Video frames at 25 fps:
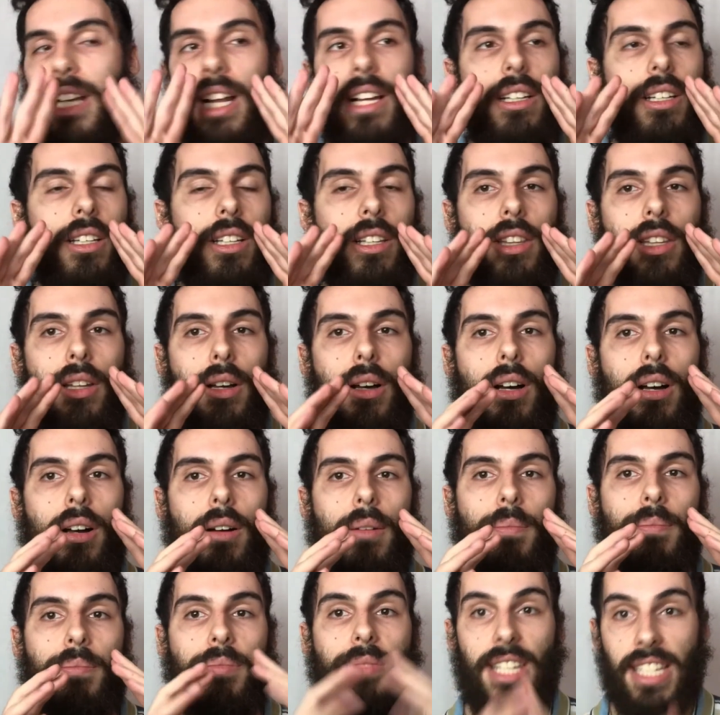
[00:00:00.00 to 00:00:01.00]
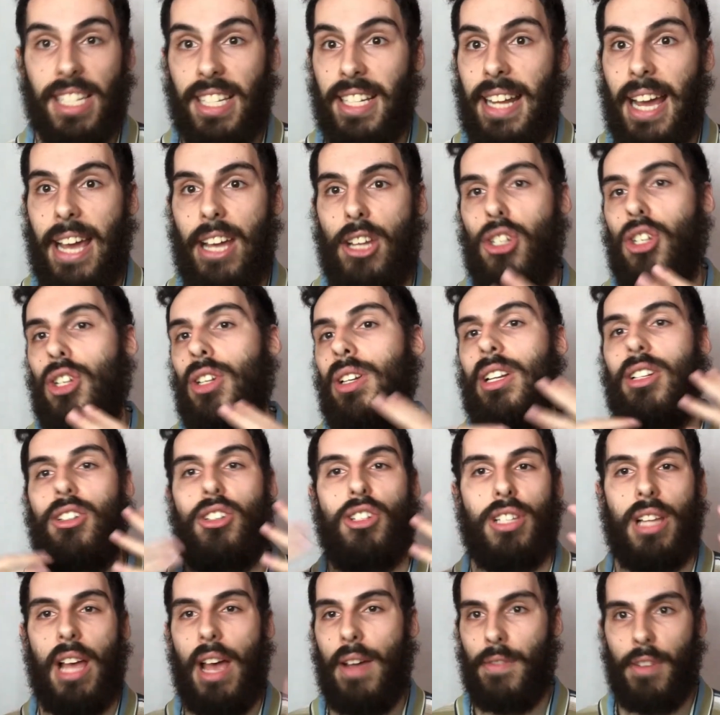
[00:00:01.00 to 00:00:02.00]
like the dissertation and
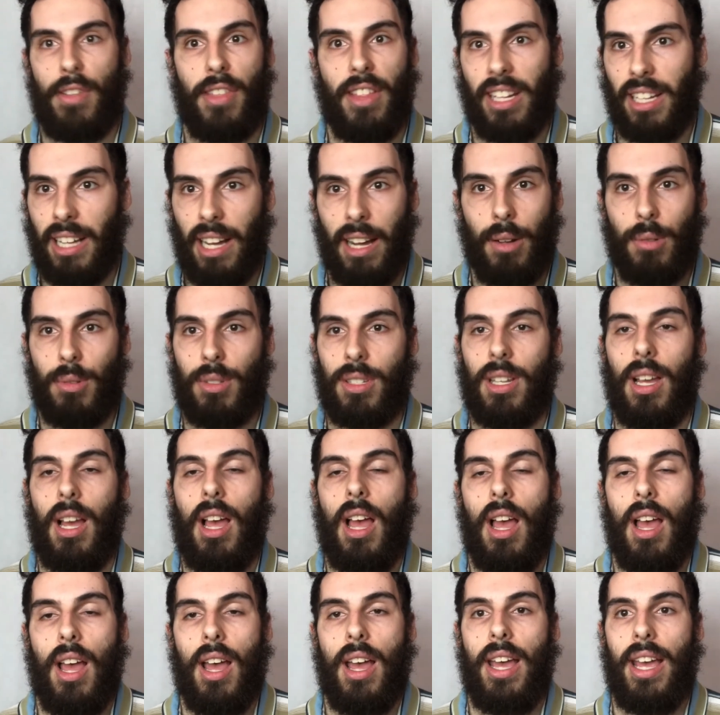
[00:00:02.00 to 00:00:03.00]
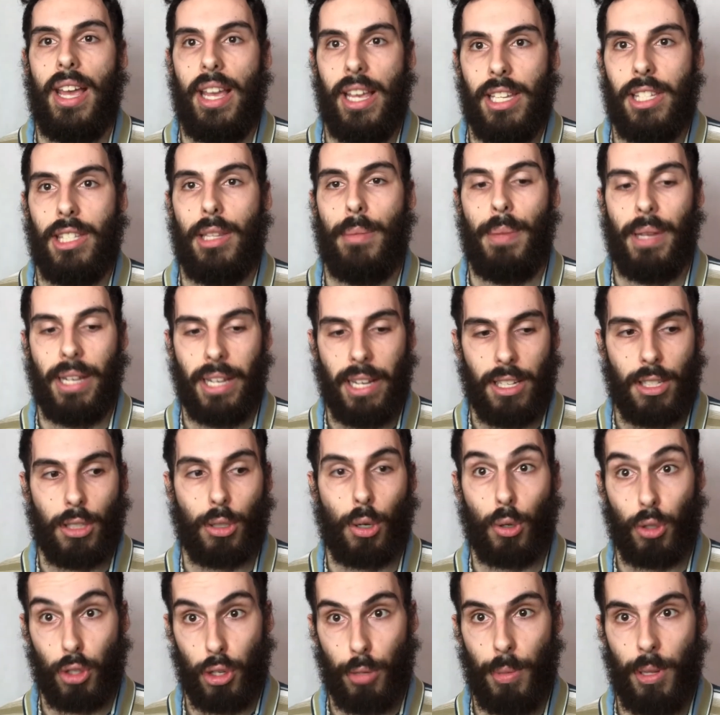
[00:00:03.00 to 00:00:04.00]
just everything else is the biggest
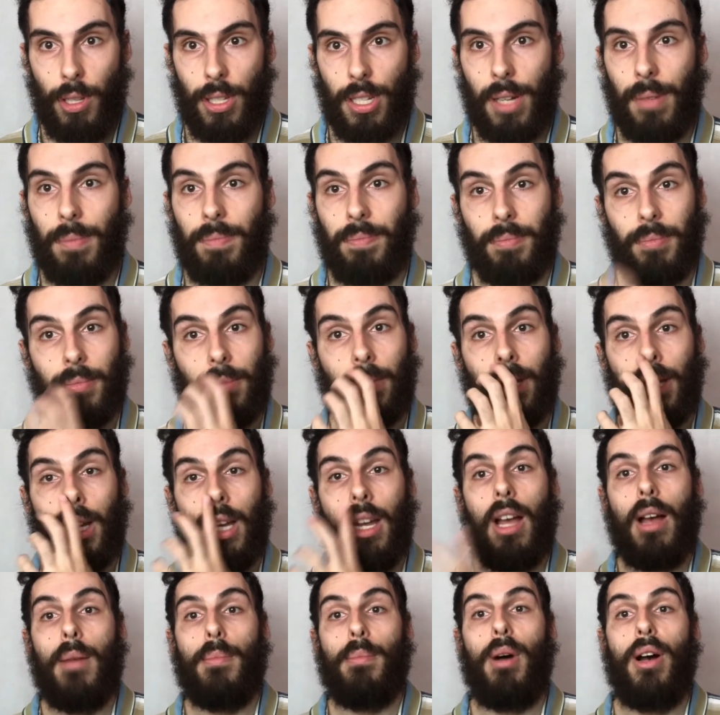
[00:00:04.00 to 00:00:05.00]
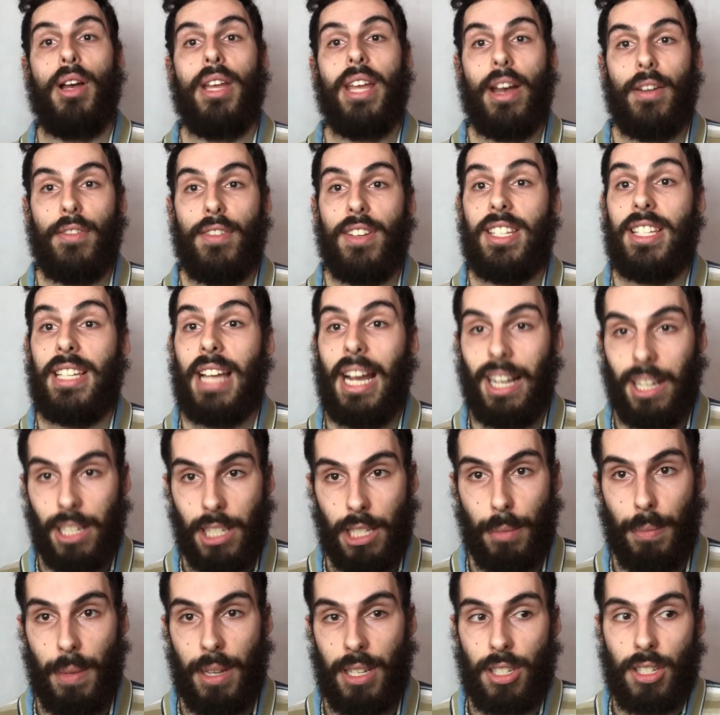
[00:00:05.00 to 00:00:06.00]
contributor. But yeah, for second
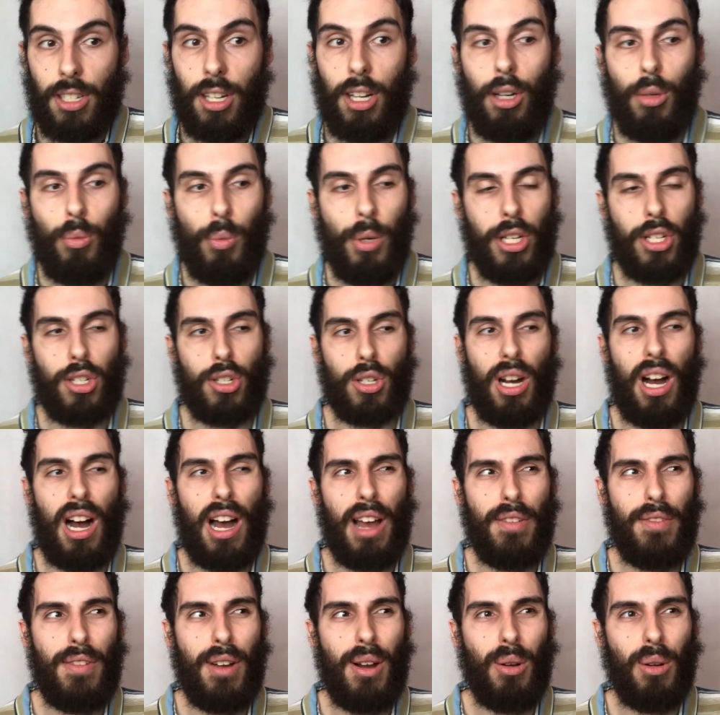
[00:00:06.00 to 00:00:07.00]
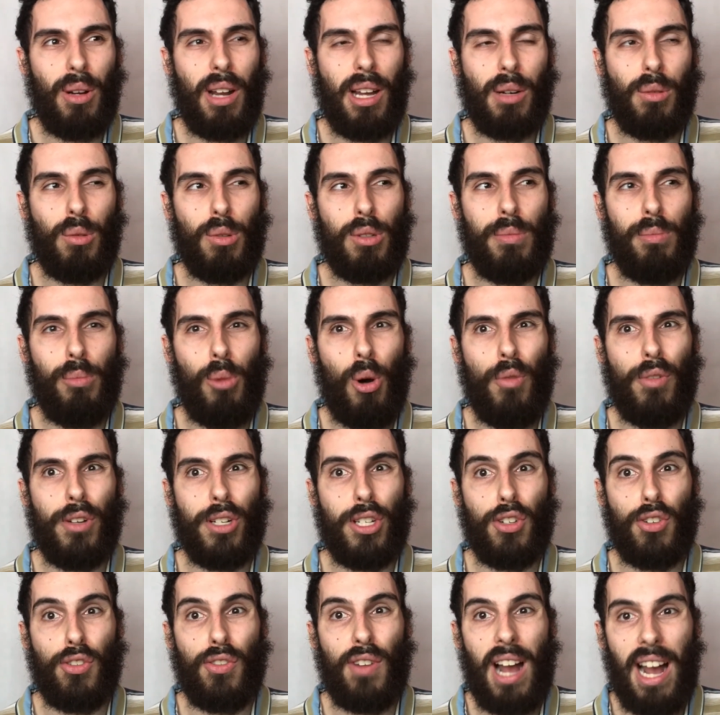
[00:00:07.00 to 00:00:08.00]
semester, which I felt like was more of a
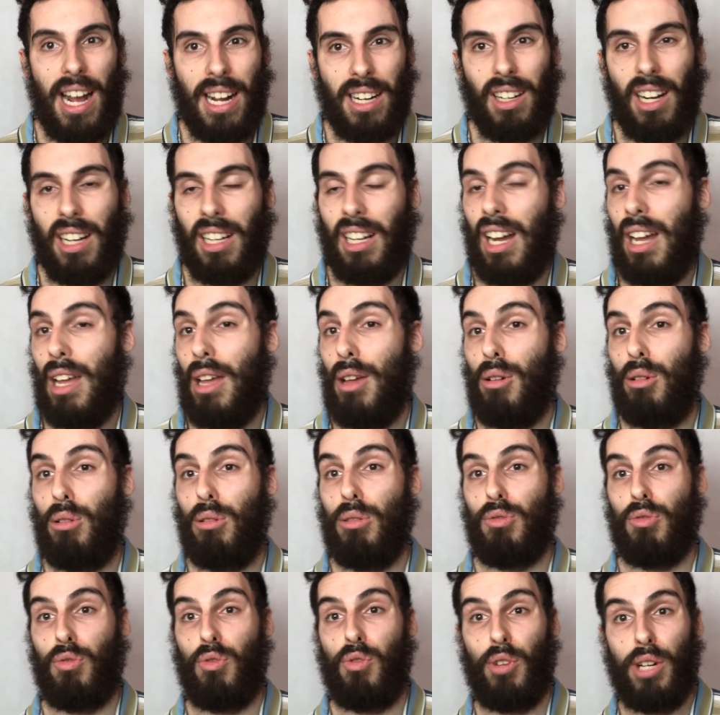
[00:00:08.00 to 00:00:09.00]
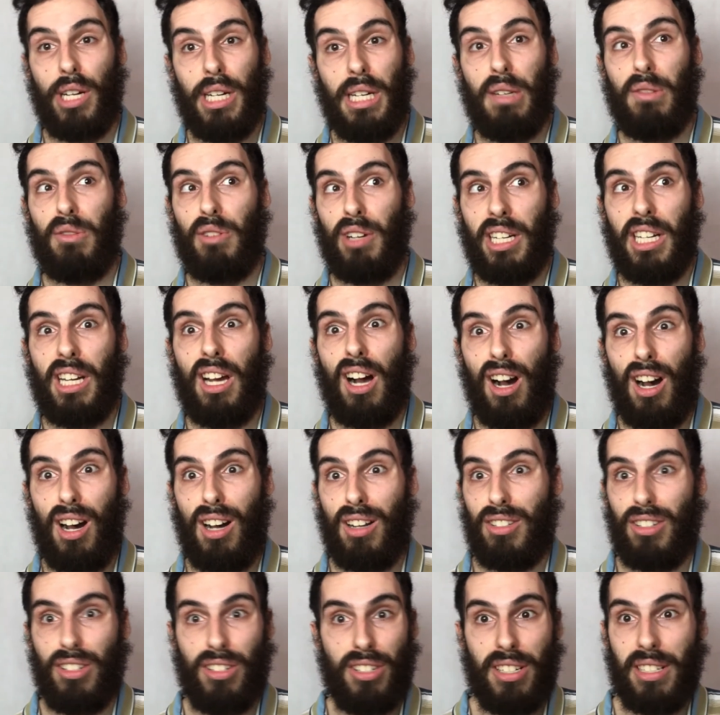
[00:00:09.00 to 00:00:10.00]
drag, like it was really, really
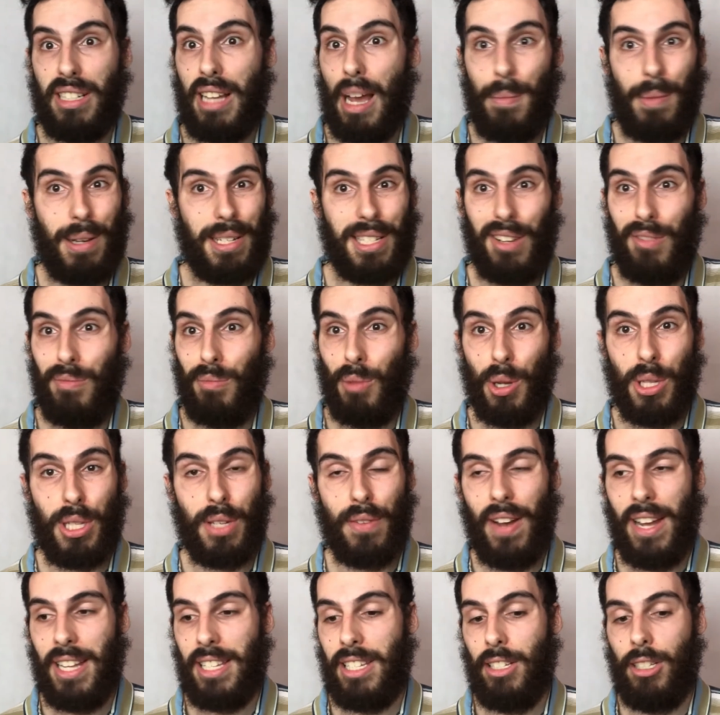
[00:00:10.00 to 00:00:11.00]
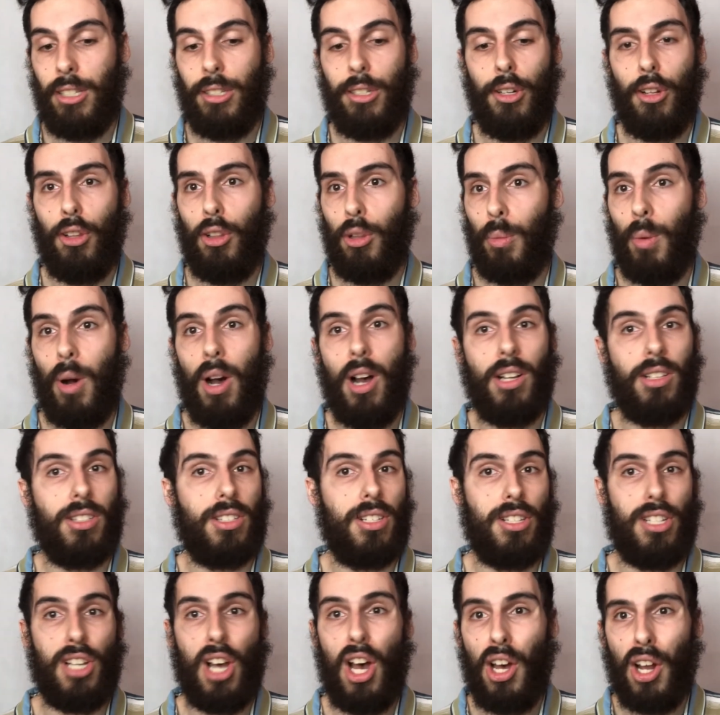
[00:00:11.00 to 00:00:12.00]
hard to get myself motivated to do the work,
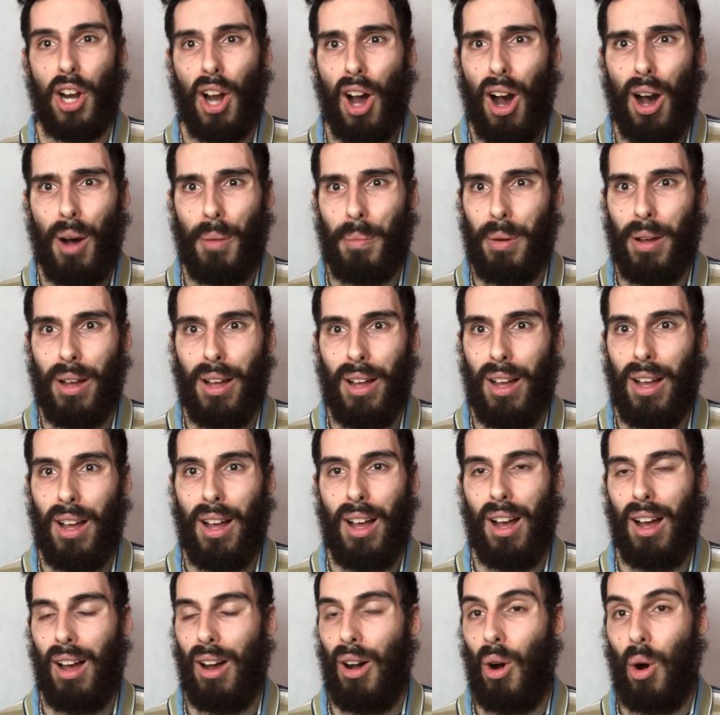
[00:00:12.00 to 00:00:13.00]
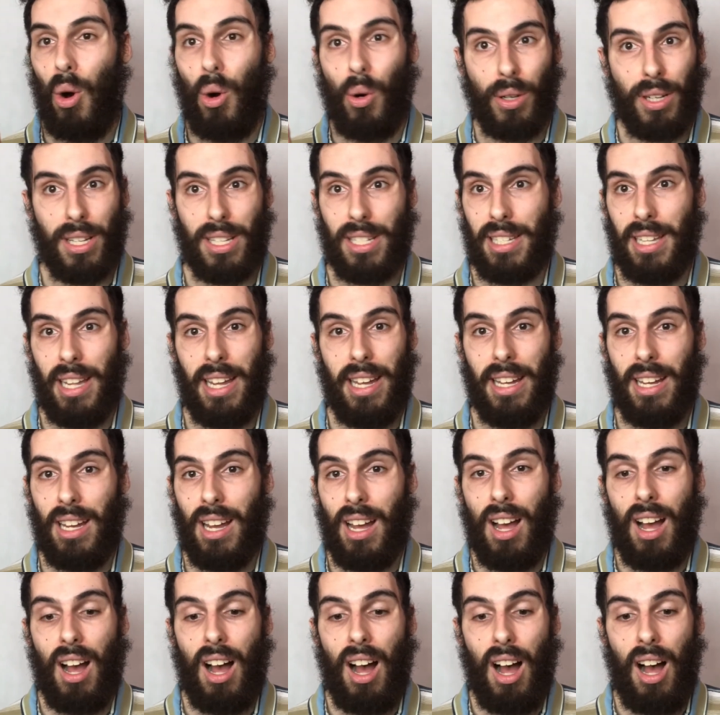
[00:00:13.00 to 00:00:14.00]
to turn up. Honestly,
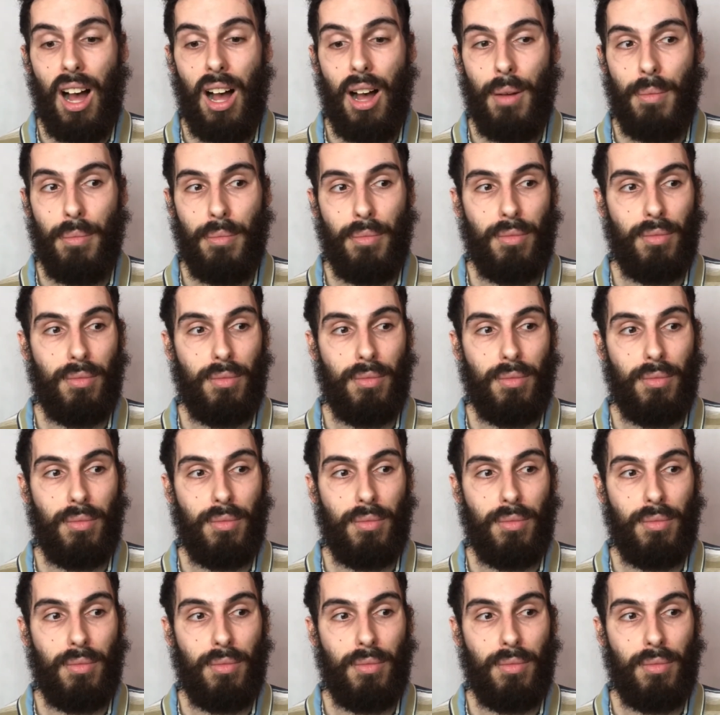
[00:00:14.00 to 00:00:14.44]
I